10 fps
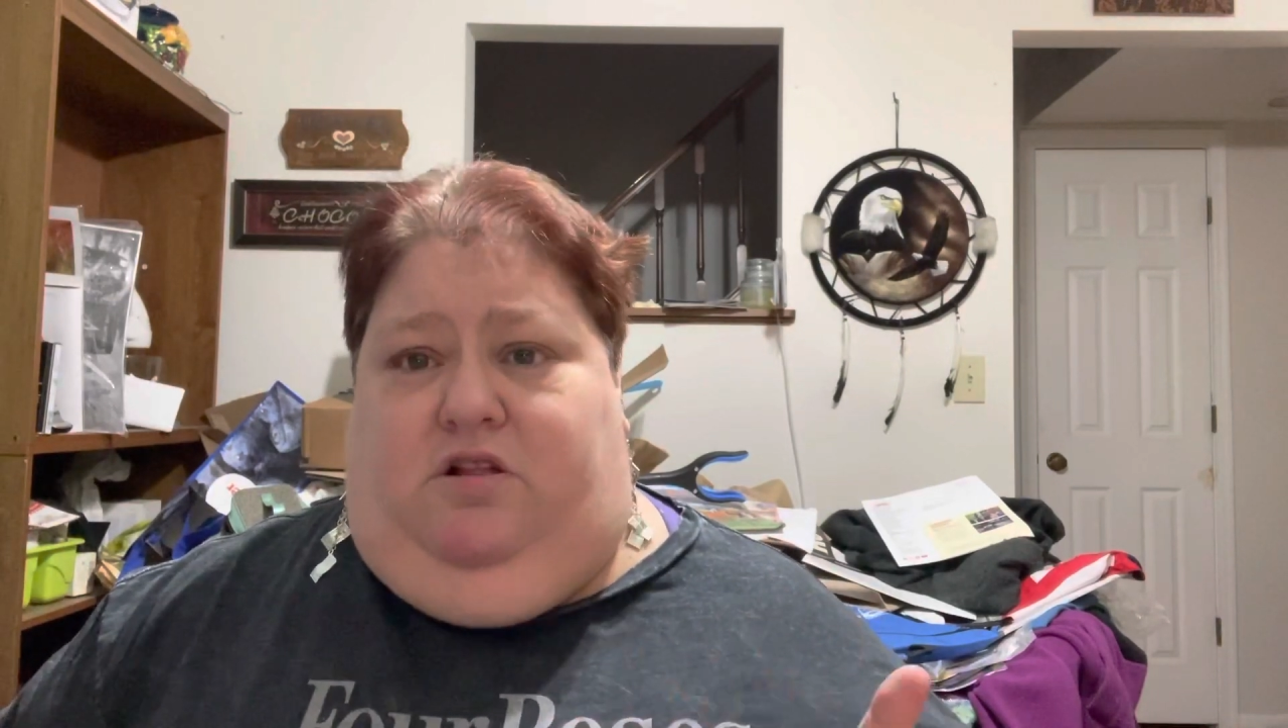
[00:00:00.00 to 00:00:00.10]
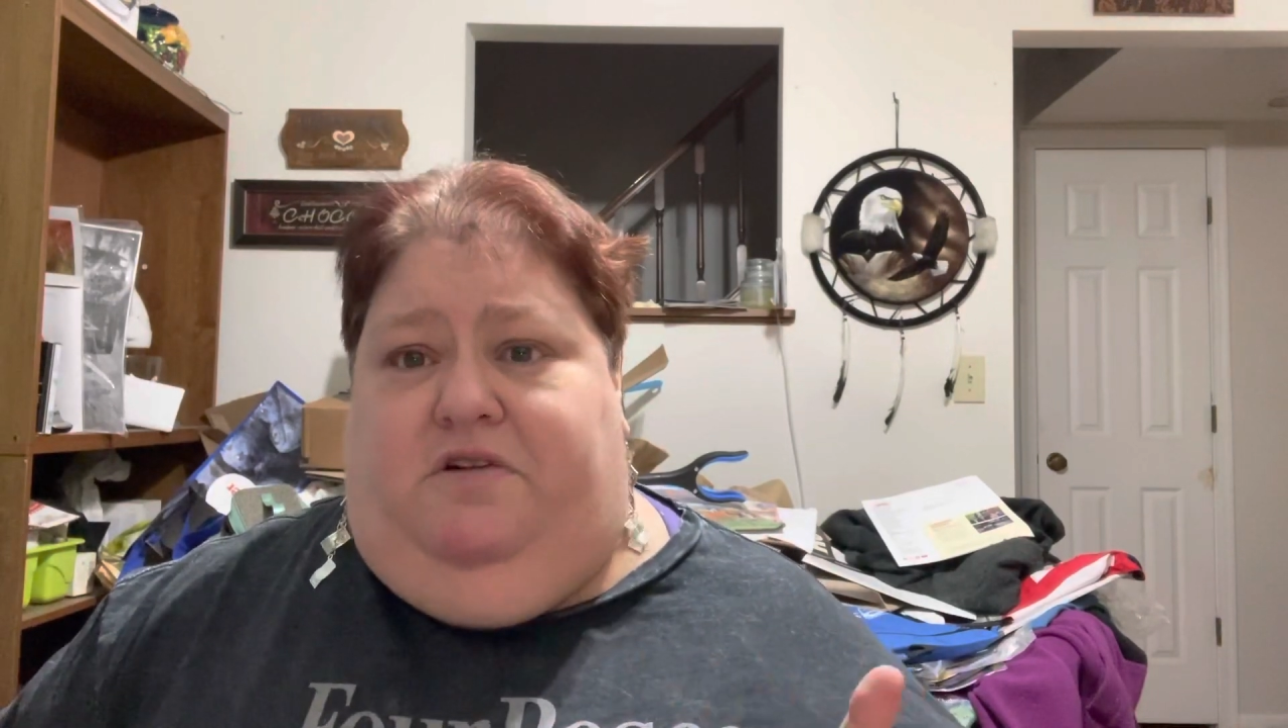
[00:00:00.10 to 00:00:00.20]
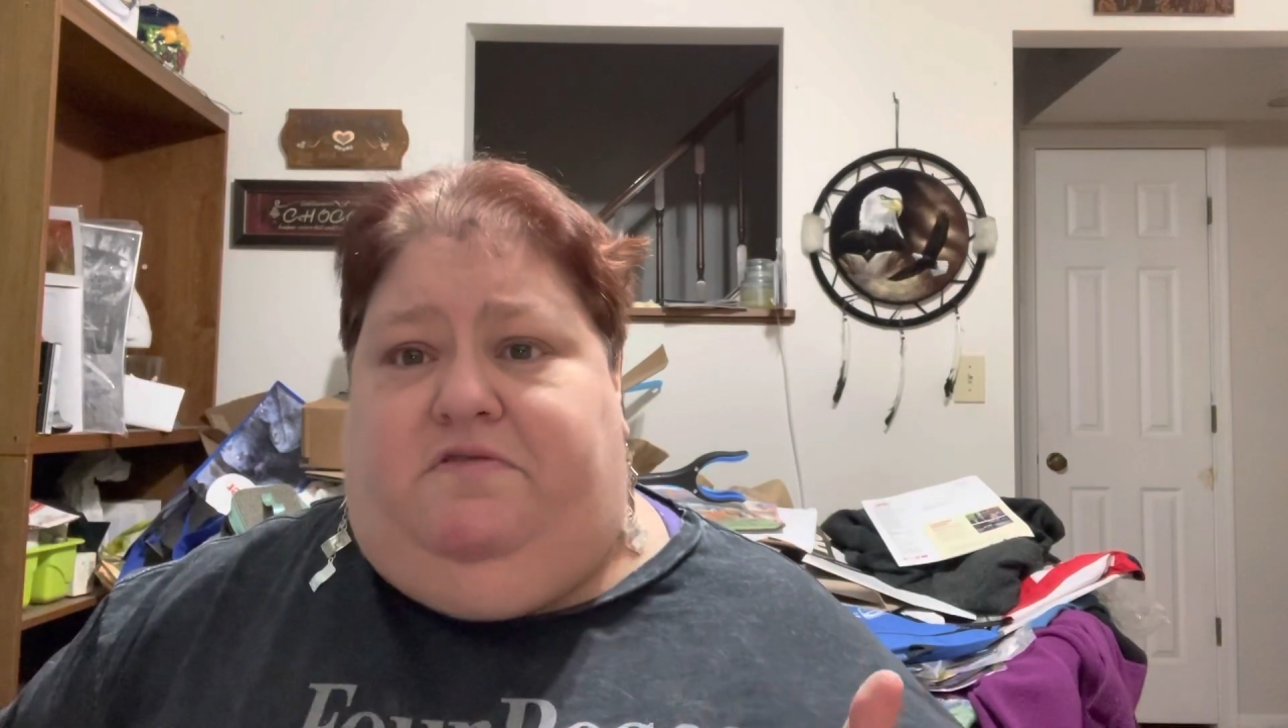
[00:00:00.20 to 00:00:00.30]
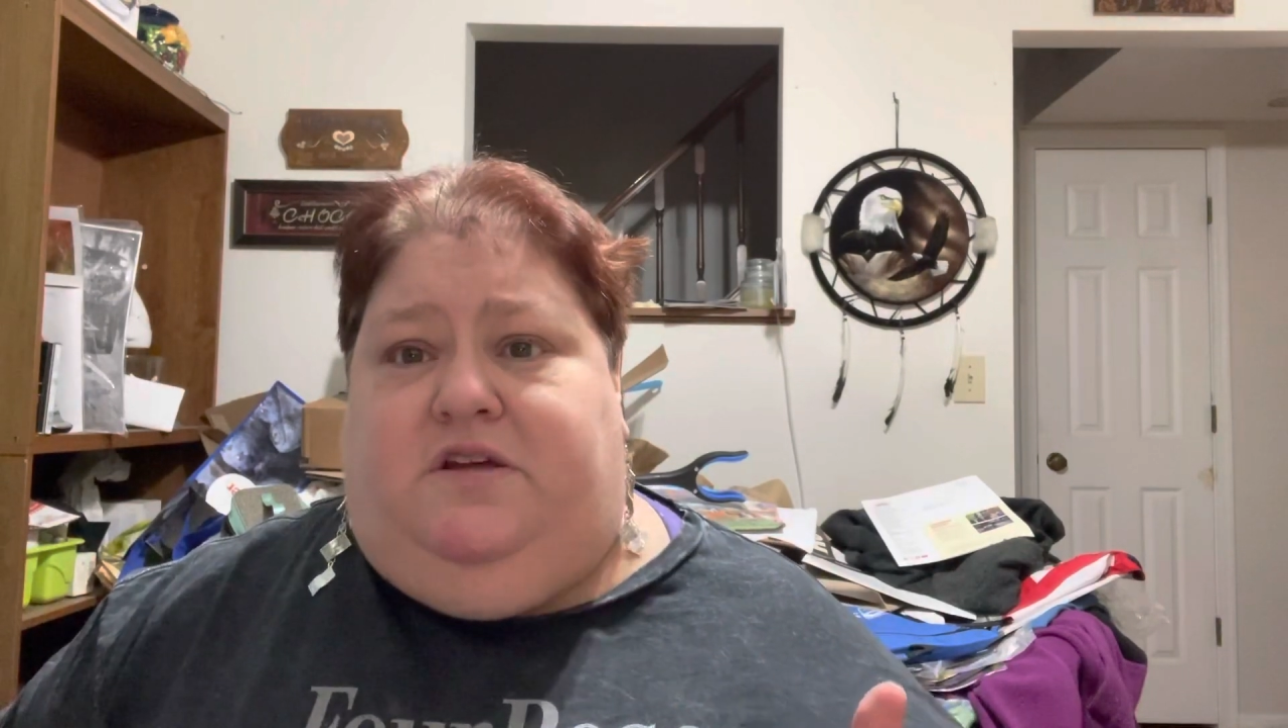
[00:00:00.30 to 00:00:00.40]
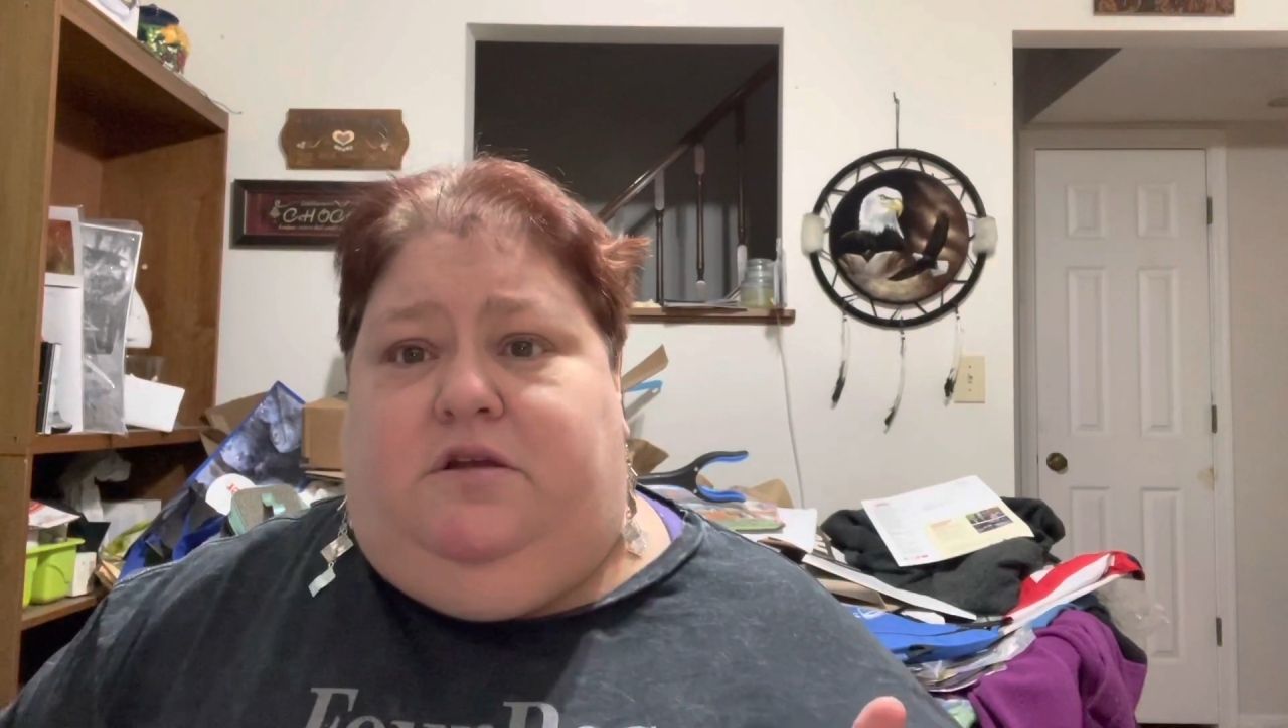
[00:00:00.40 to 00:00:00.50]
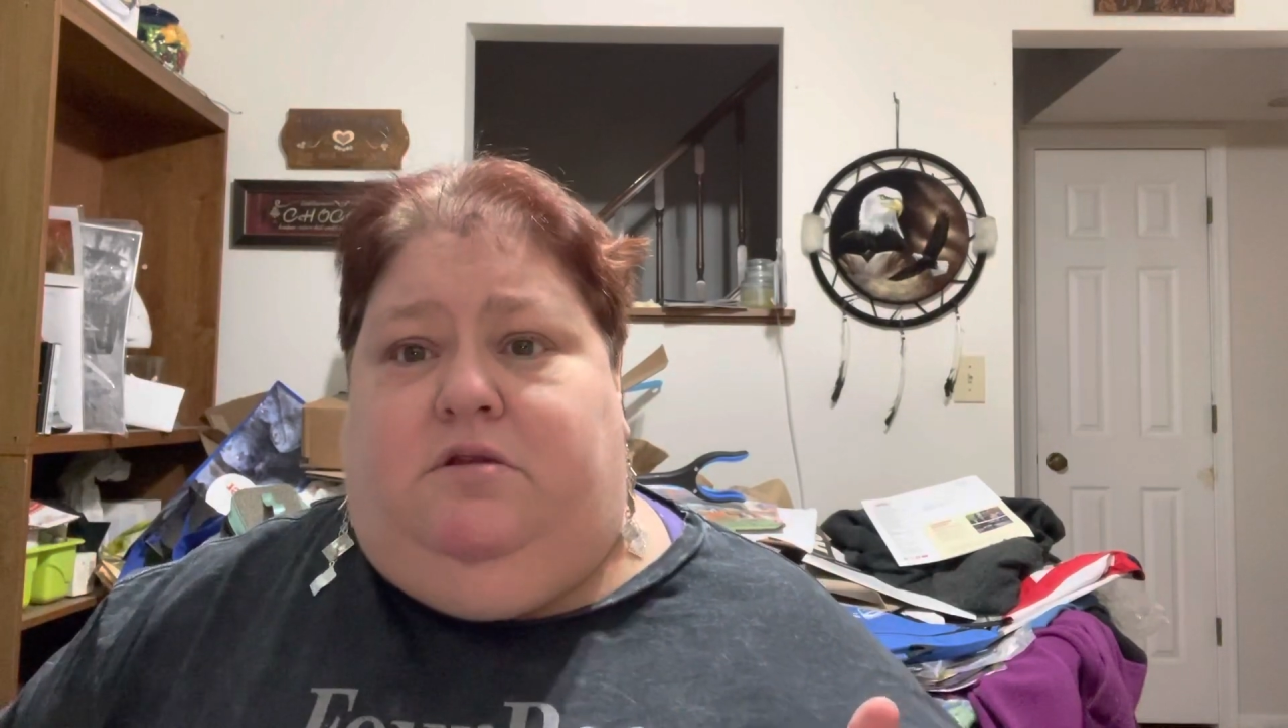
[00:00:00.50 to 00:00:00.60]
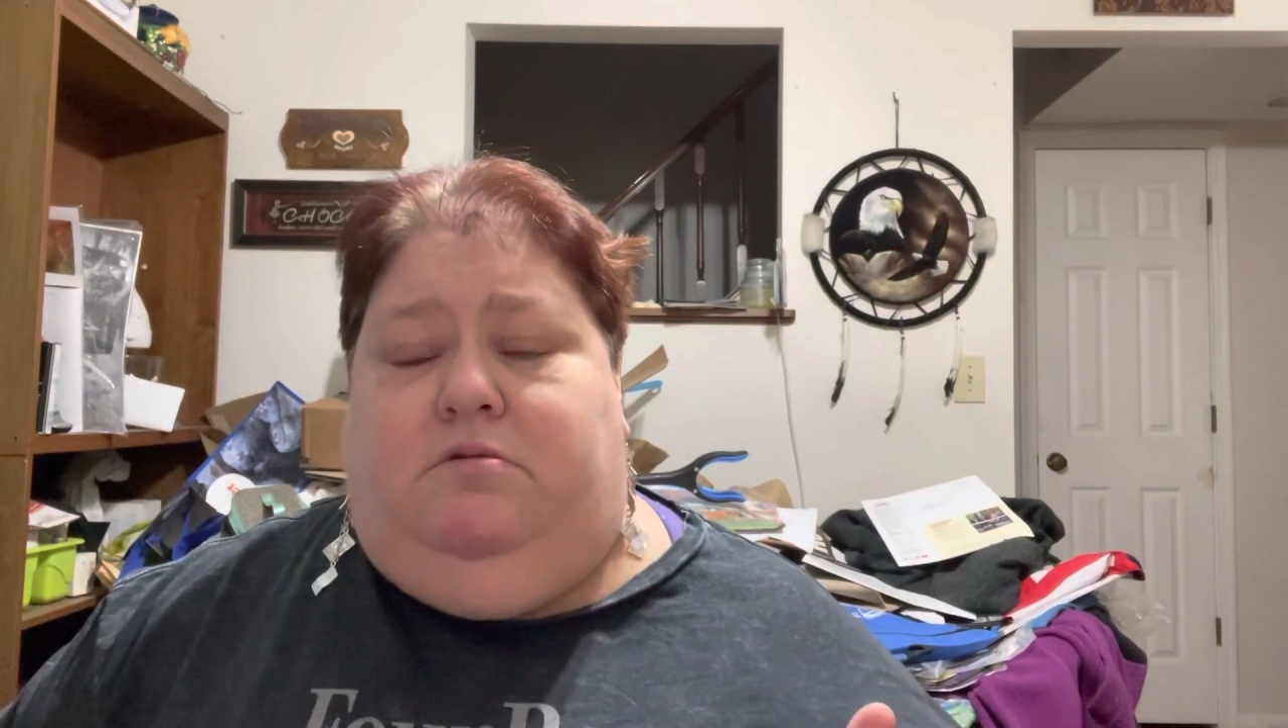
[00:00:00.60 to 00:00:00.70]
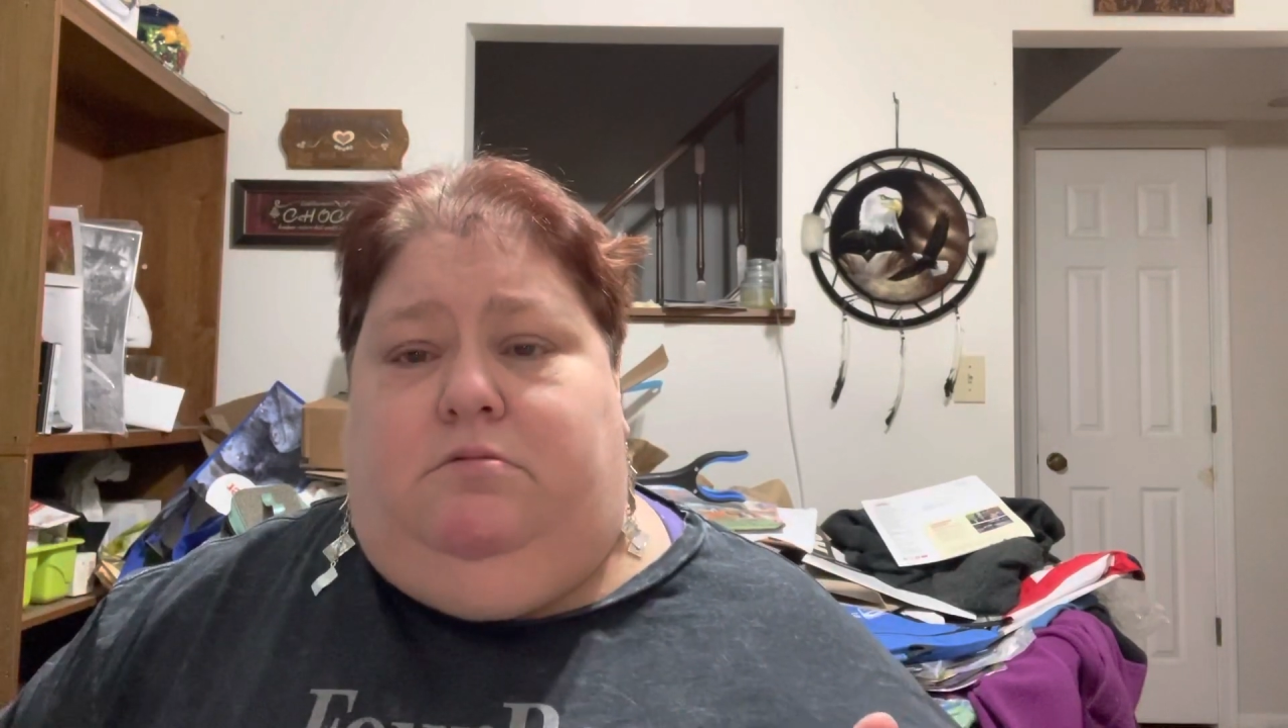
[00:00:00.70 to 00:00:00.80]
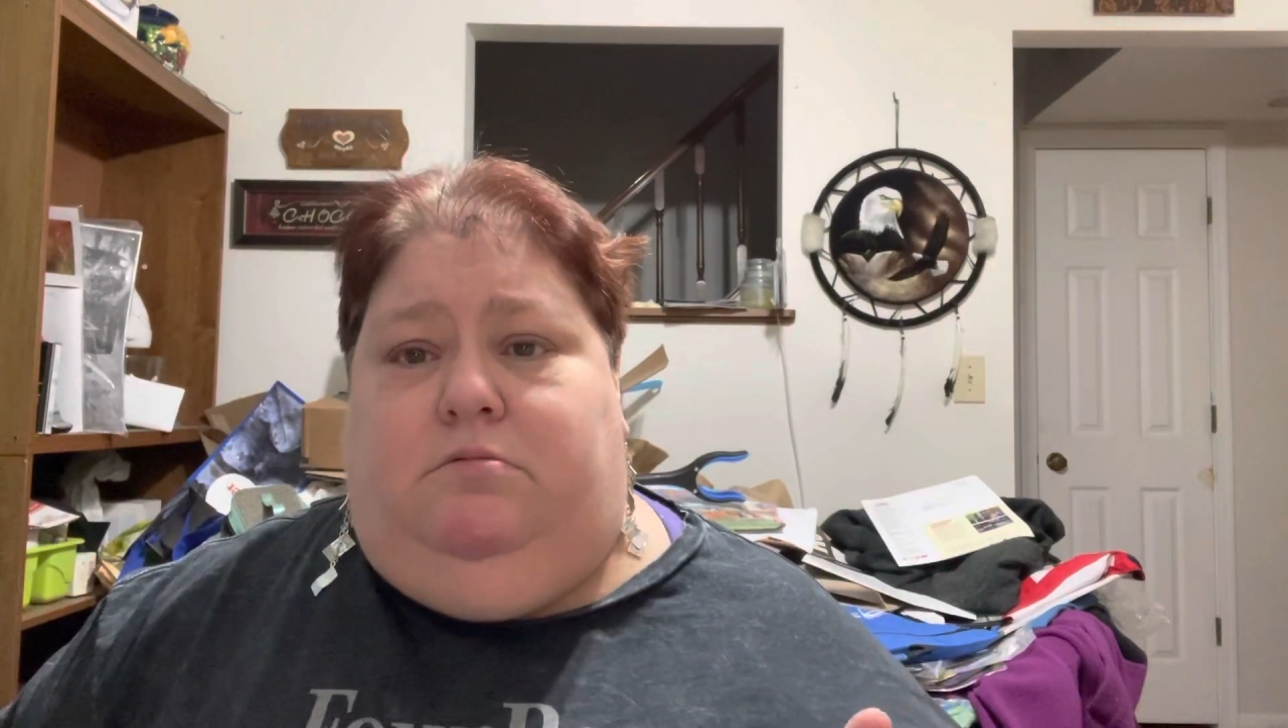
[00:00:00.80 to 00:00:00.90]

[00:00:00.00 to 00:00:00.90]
Clifton